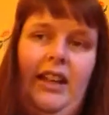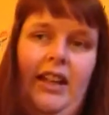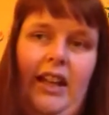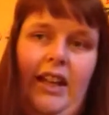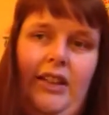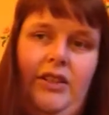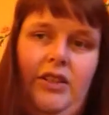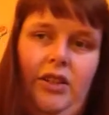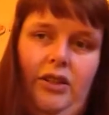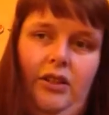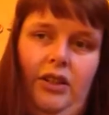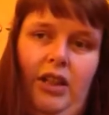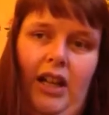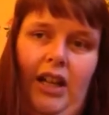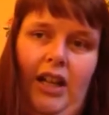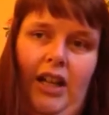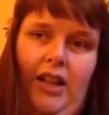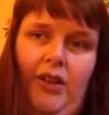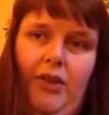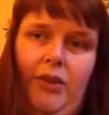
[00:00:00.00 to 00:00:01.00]
Etude
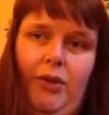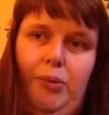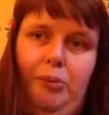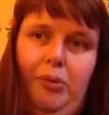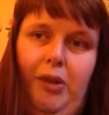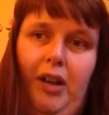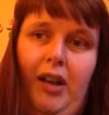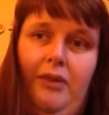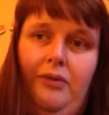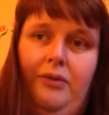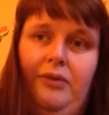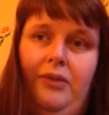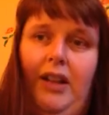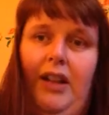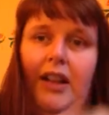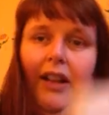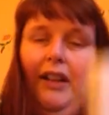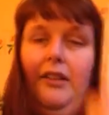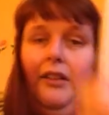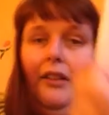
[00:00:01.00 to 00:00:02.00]
House Bright
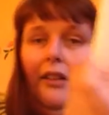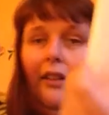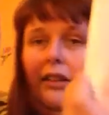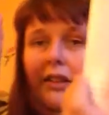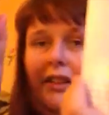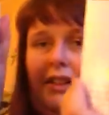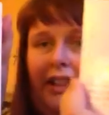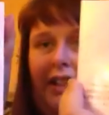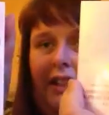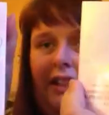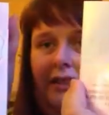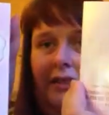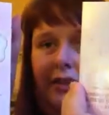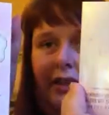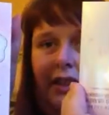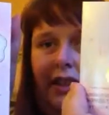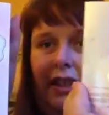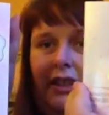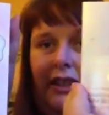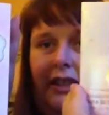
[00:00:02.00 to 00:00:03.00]
Fit, or
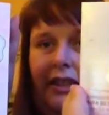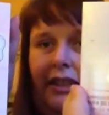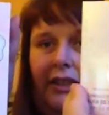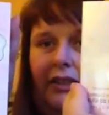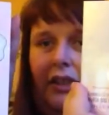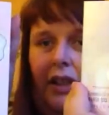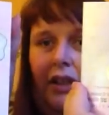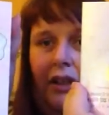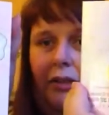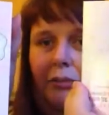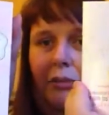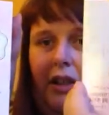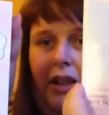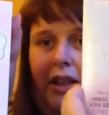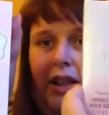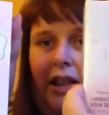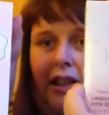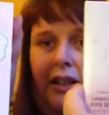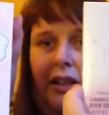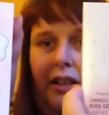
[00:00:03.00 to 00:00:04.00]
this Tiny
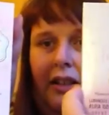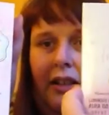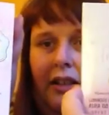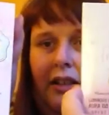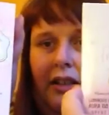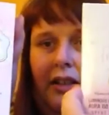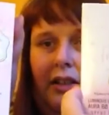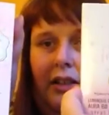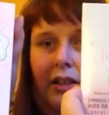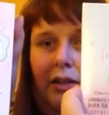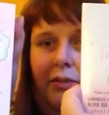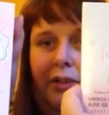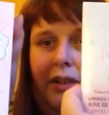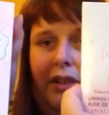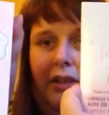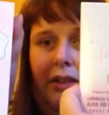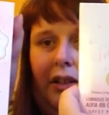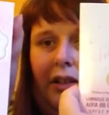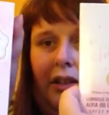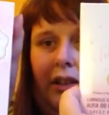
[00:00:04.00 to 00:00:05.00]
Molly
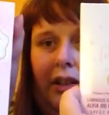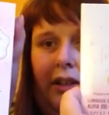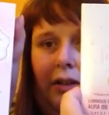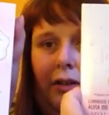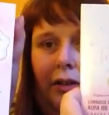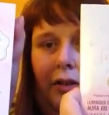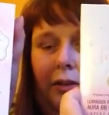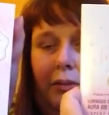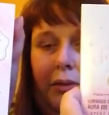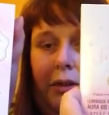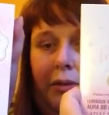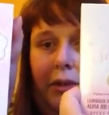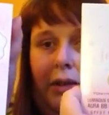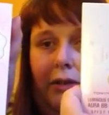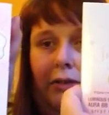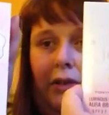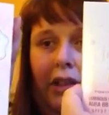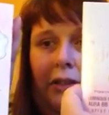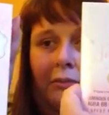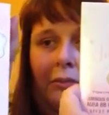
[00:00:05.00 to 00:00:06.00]
Luminous Goddess or a BB
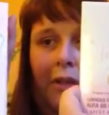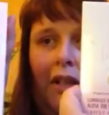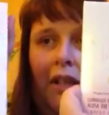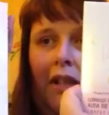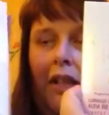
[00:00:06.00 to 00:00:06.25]
cream.